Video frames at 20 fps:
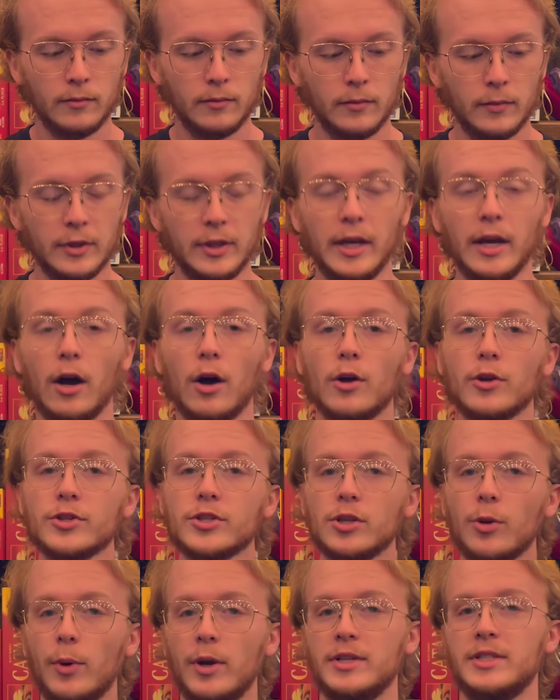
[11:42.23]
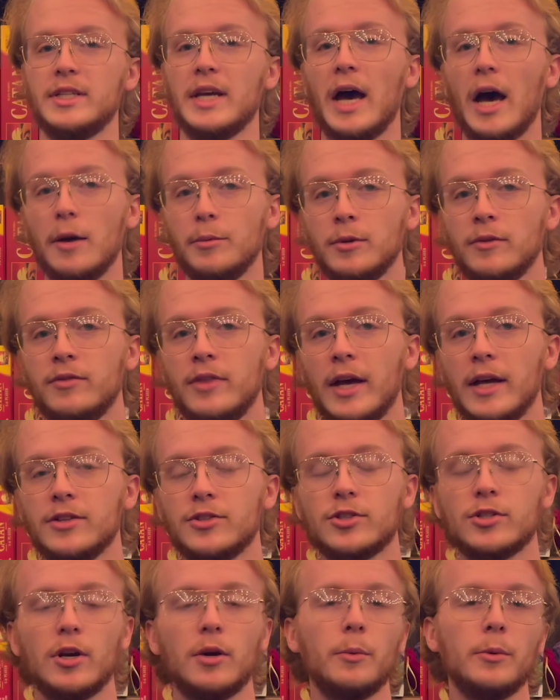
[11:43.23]
They also, on top of that,
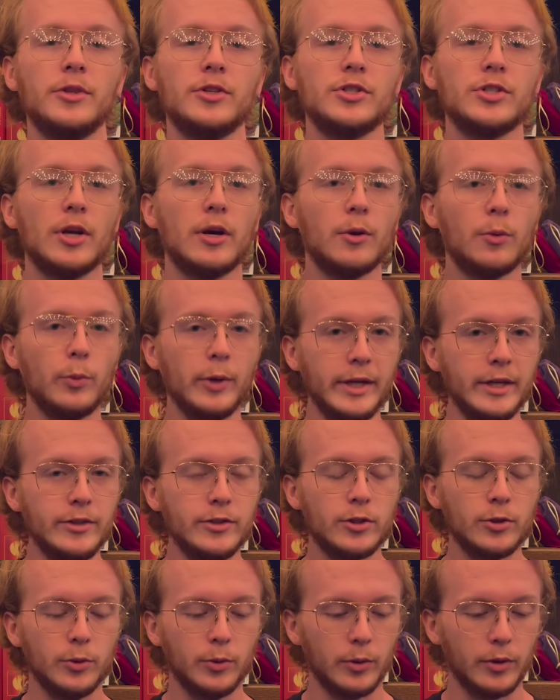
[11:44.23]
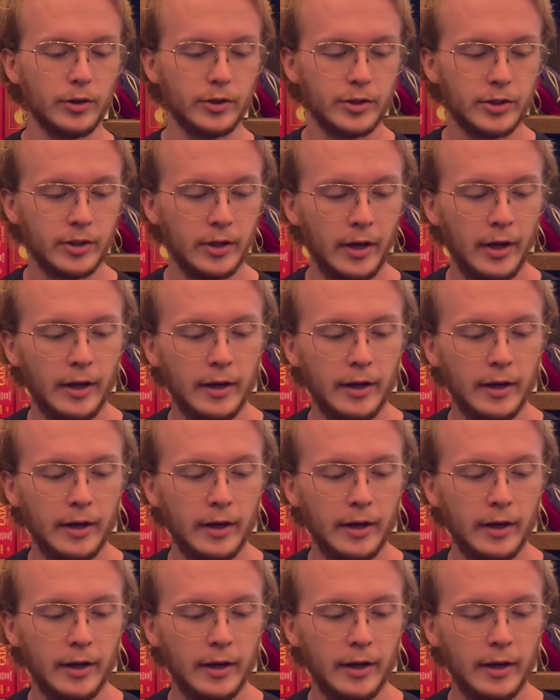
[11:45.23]
start with Sarween Tools.